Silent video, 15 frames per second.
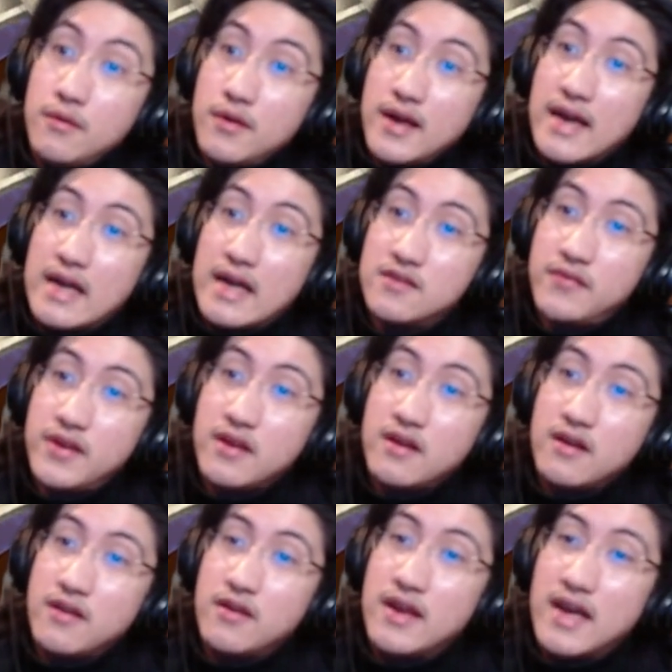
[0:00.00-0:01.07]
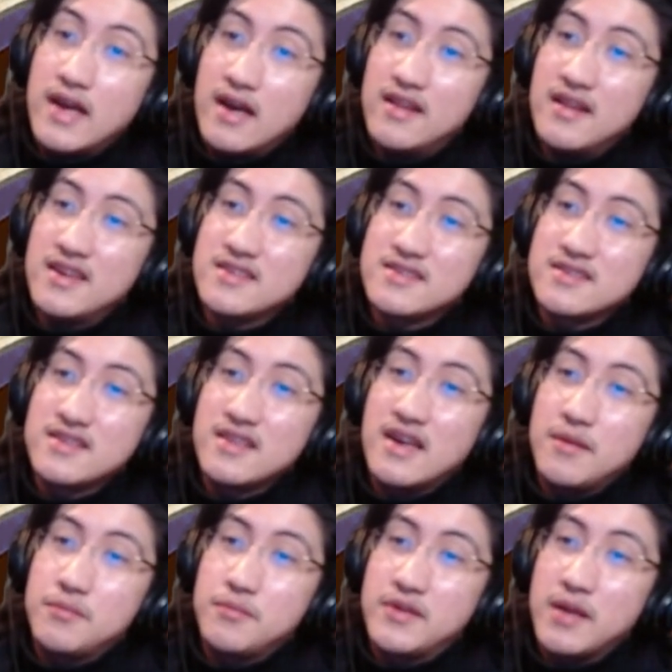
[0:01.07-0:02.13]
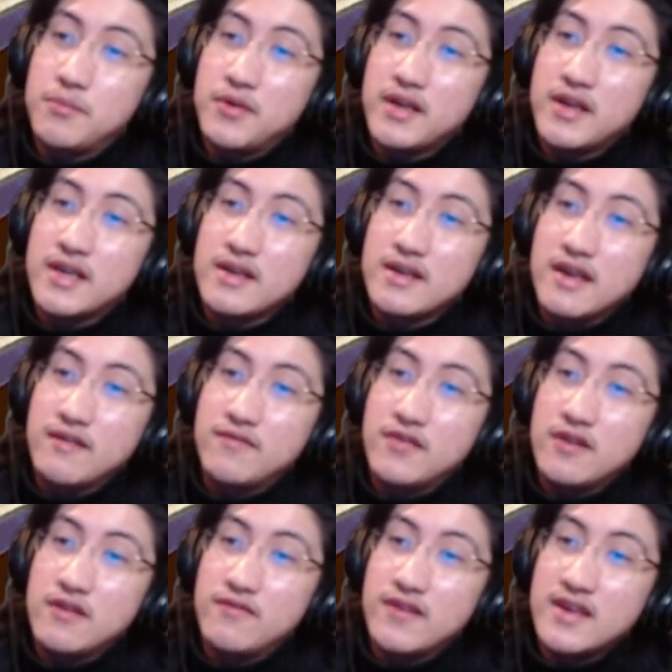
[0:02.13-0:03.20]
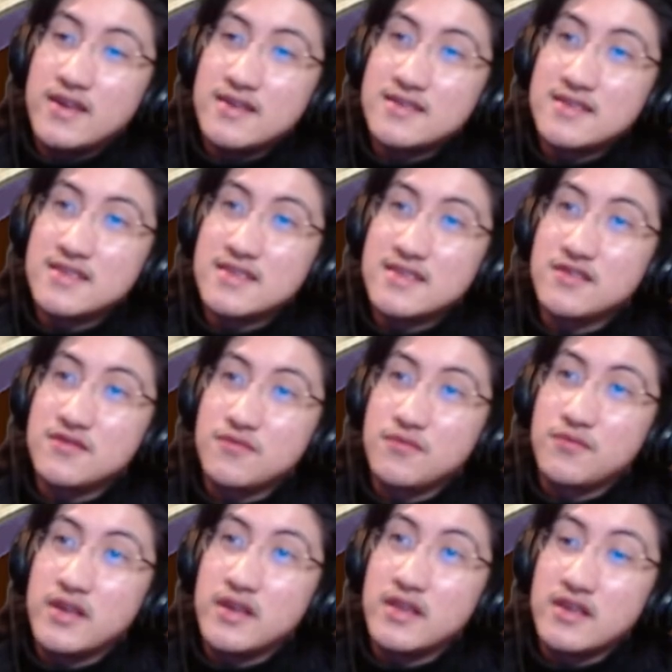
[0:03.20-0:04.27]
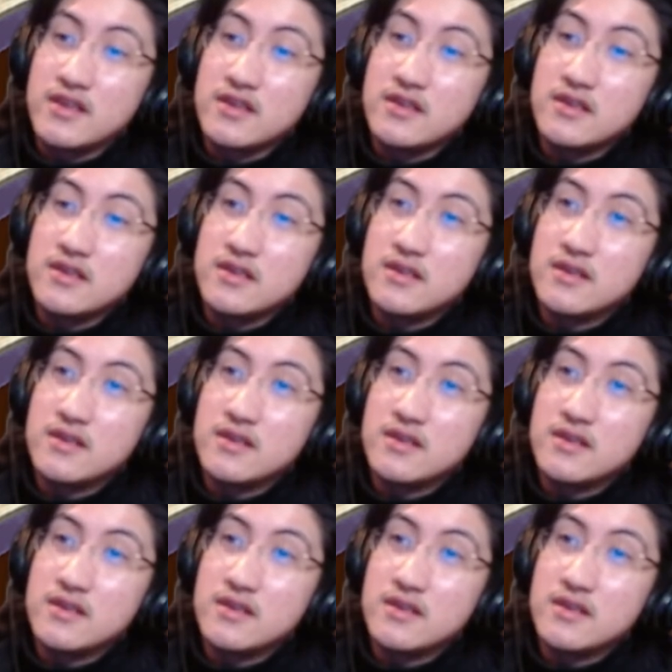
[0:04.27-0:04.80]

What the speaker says: Activate other allies' Daybreak and Nightfall effects. This is really good.